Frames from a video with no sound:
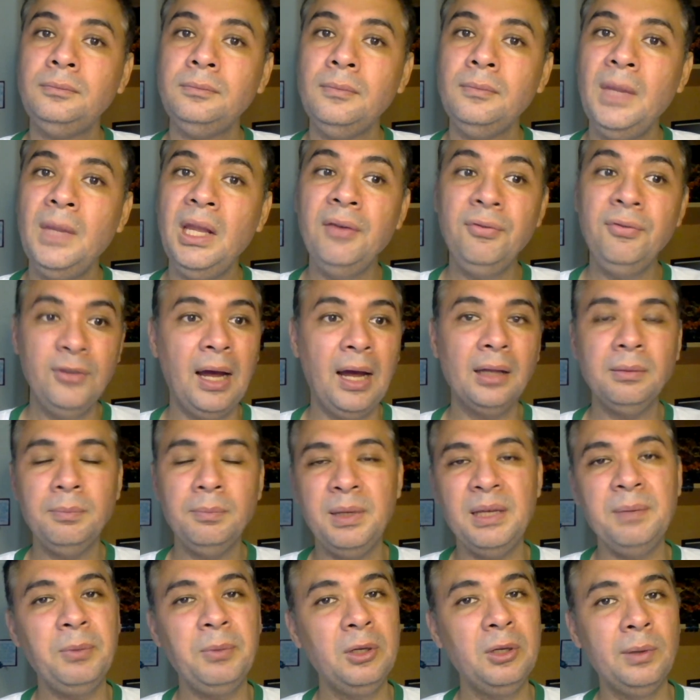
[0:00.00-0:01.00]
If not,
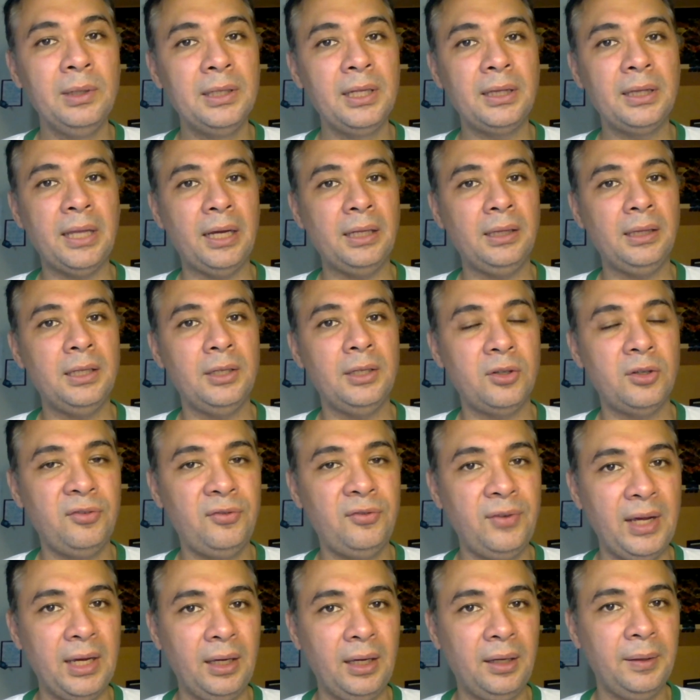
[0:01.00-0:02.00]
people will detect that you're
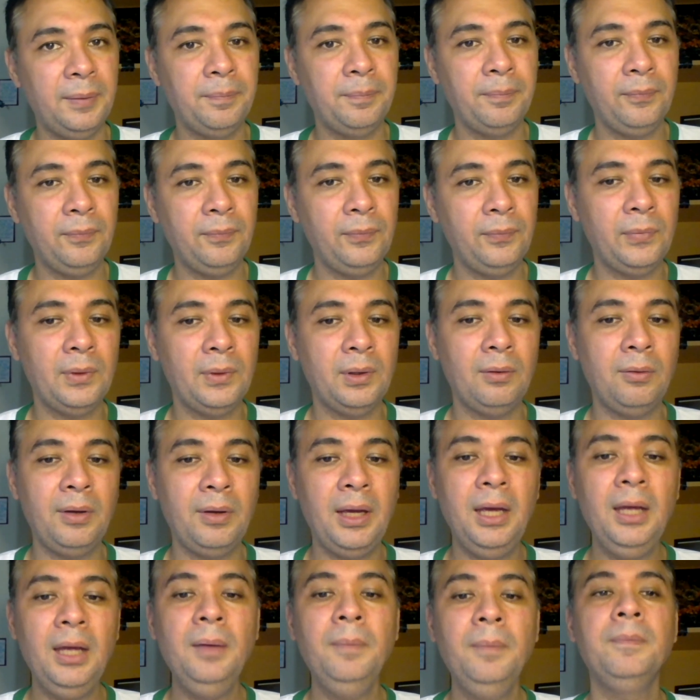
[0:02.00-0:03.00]
fake.
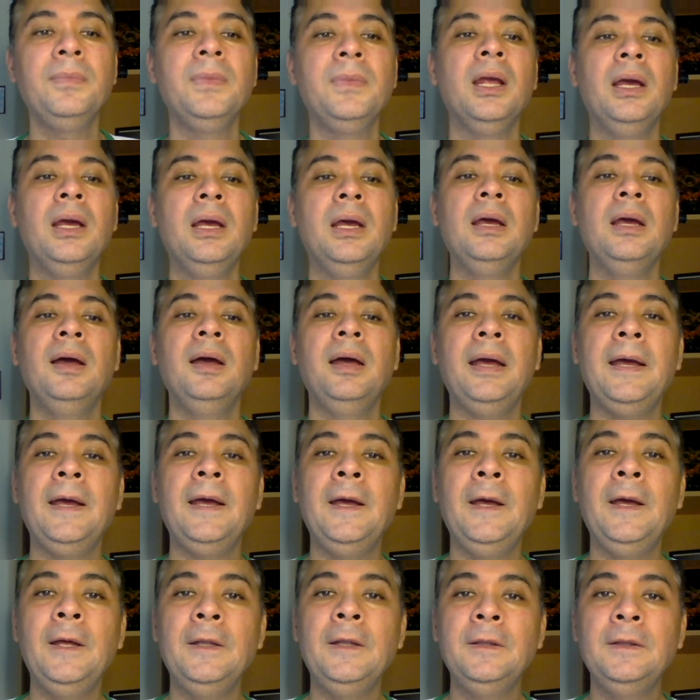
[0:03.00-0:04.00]
Okay,
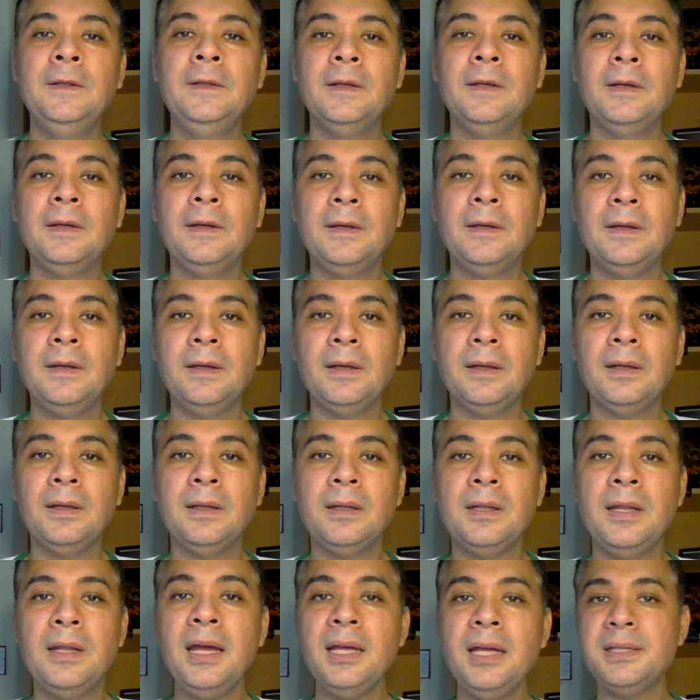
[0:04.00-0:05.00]
and
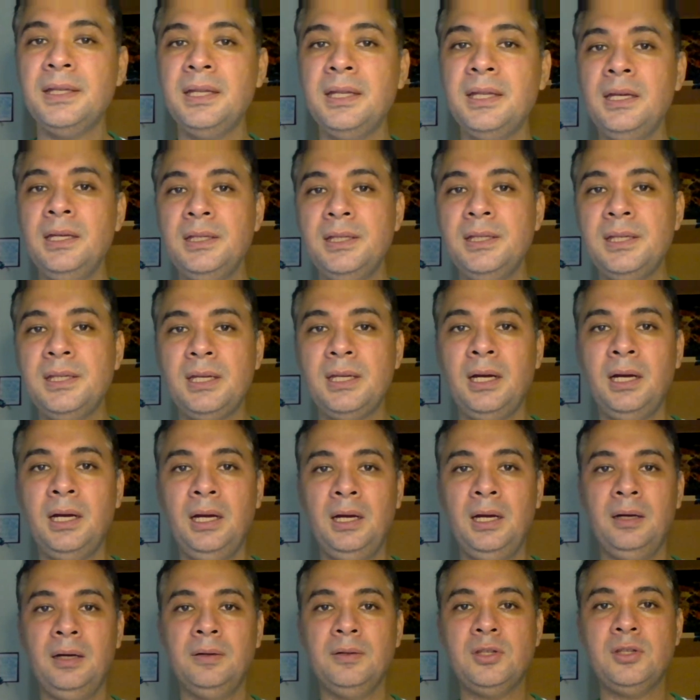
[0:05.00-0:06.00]
next is
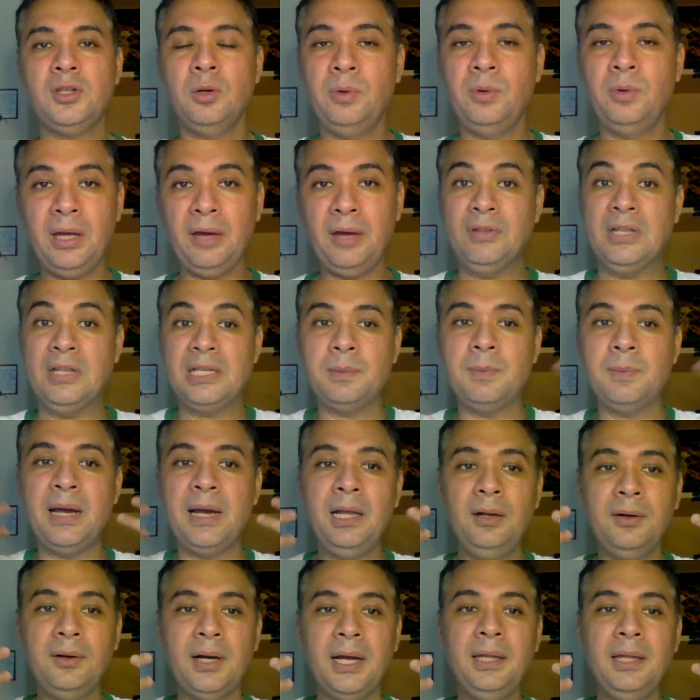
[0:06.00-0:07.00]
so we have the
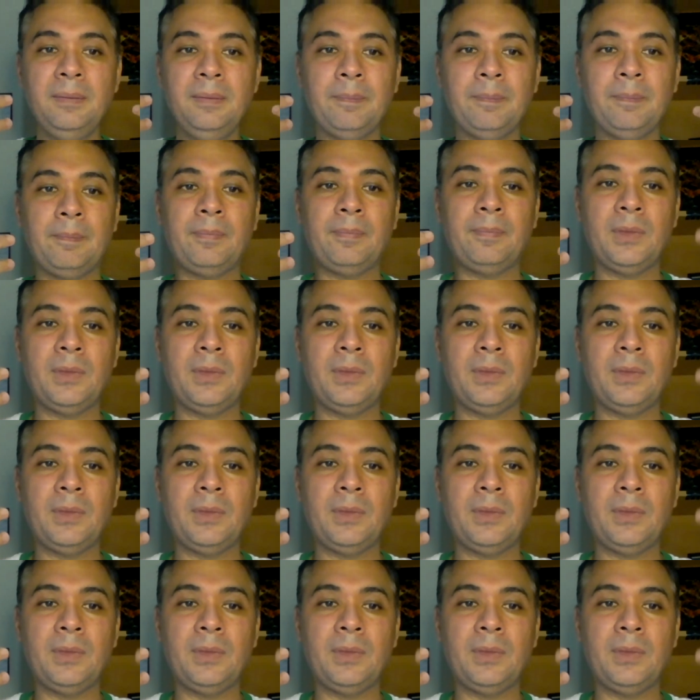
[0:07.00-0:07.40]
smile, right?